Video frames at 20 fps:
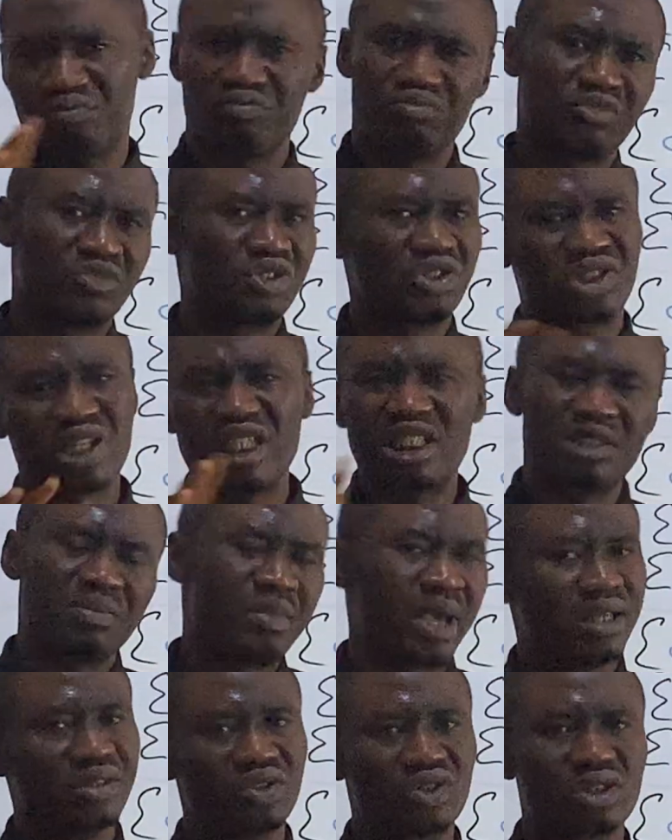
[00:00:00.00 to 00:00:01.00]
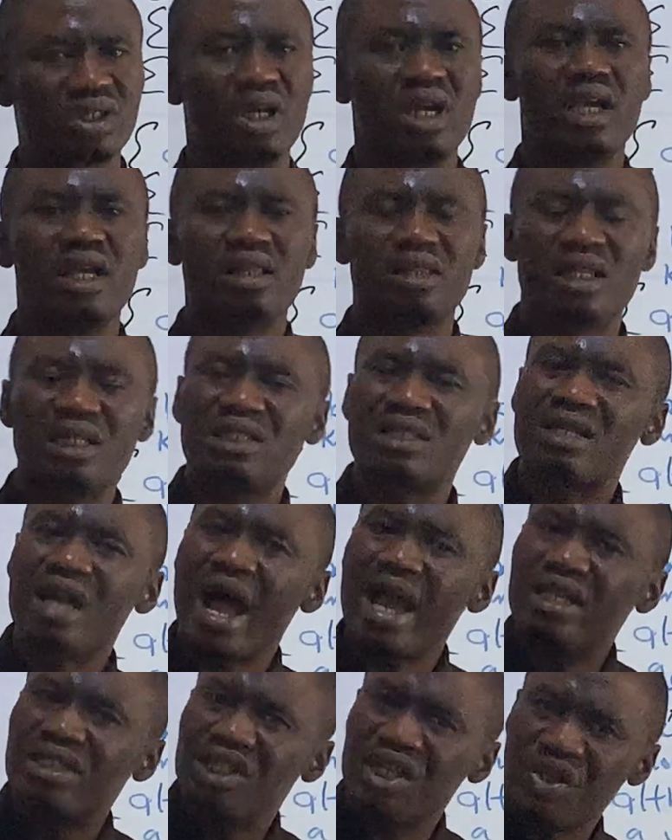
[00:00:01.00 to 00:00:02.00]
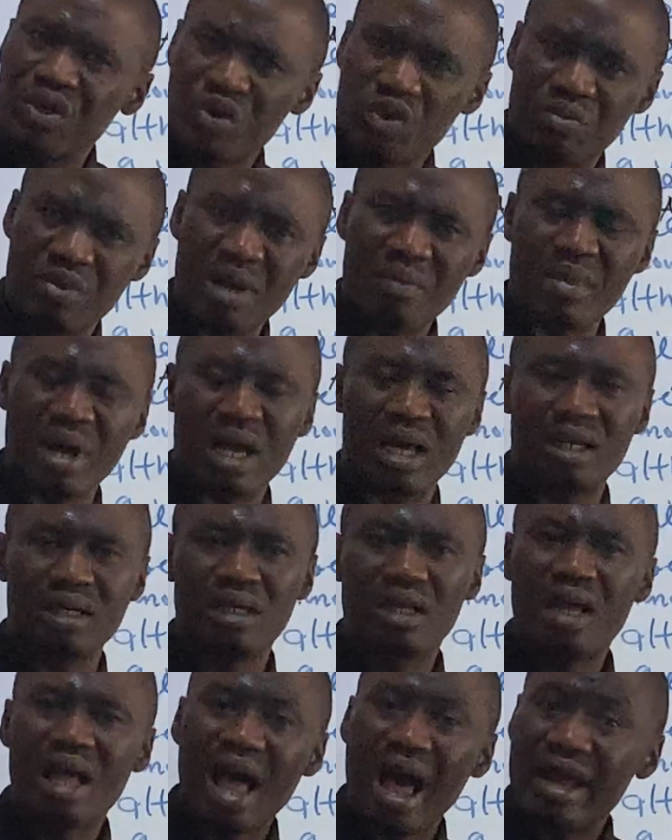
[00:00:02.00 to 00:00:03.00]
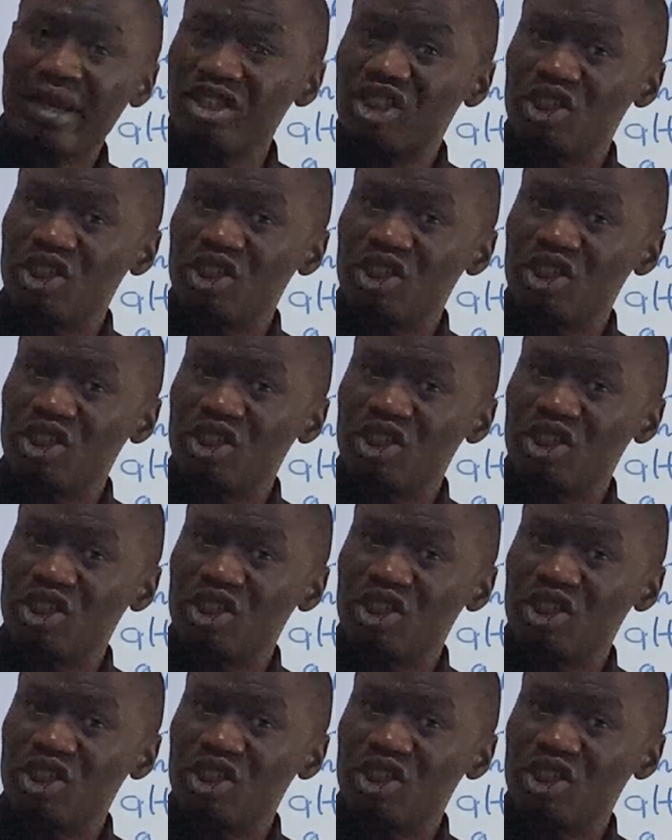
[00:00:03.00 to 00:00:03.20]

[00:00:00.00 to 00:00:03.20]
statements. This guy is a Yoruba man and he